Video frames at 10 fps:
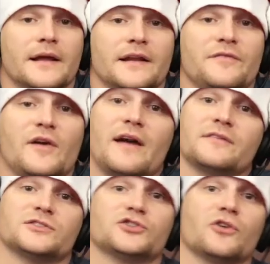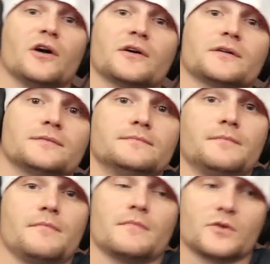if you have a truck
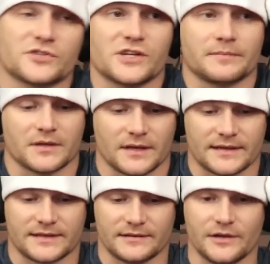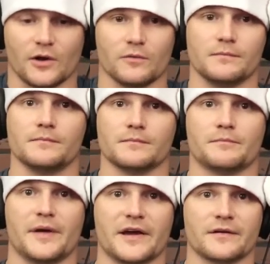or something like, you know,
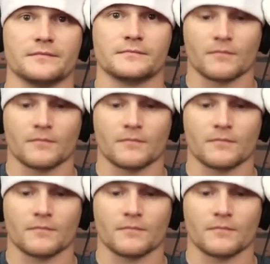bigger,